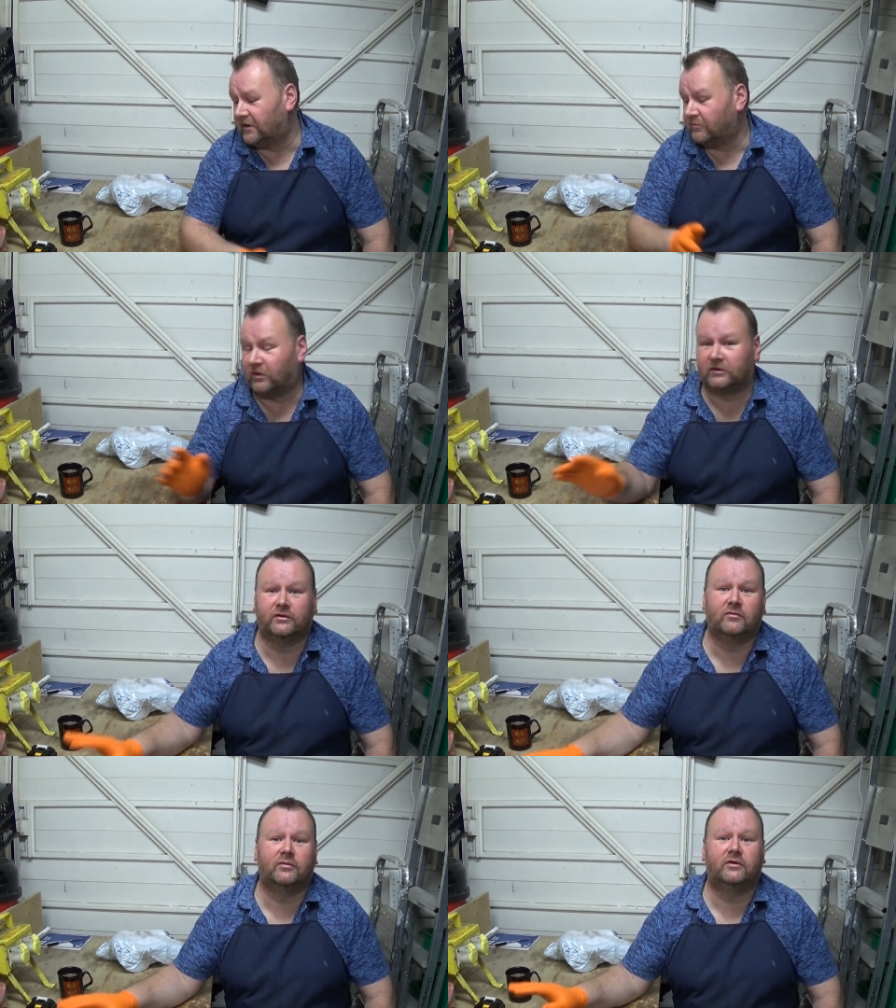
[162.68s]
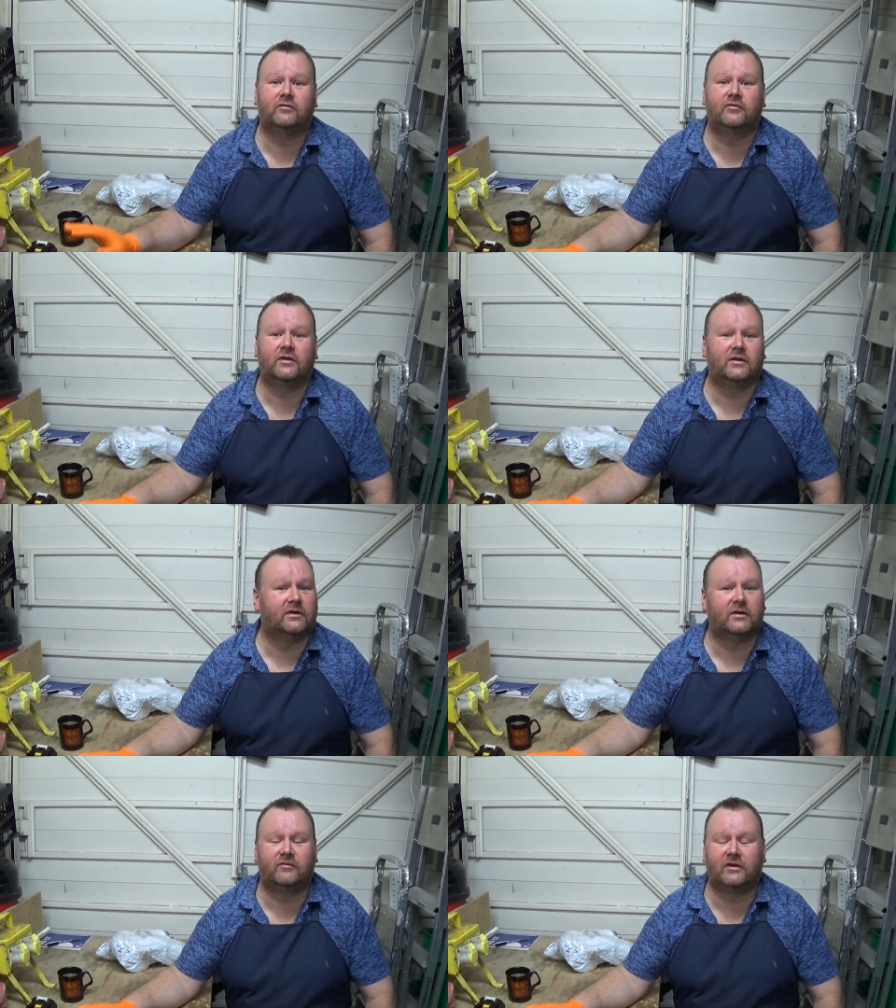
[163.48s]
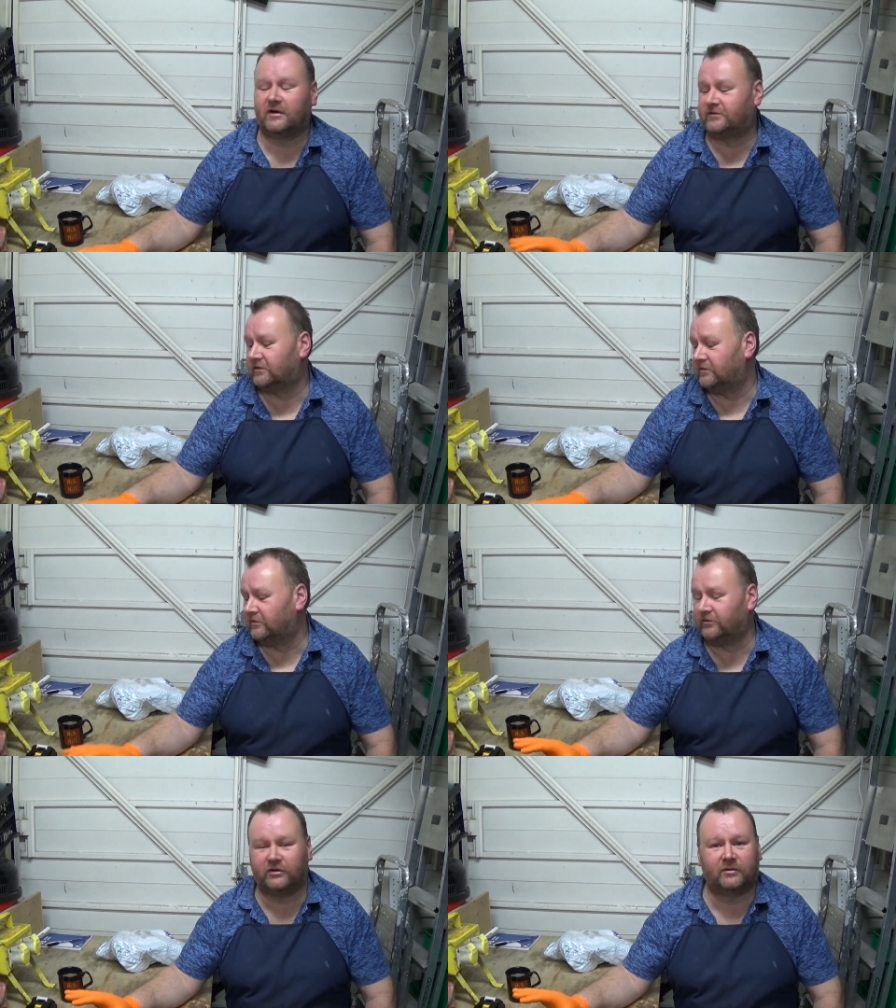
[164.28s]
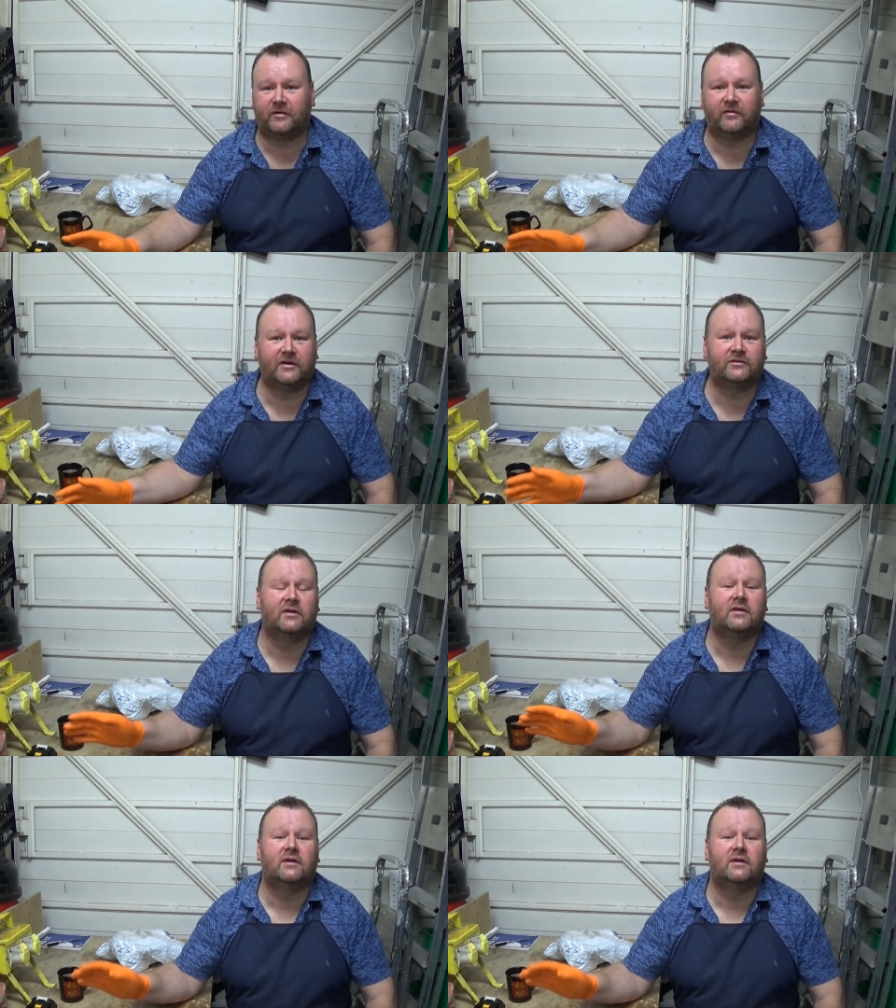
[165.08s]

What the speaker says: model number of the item, the drill, whatever it is.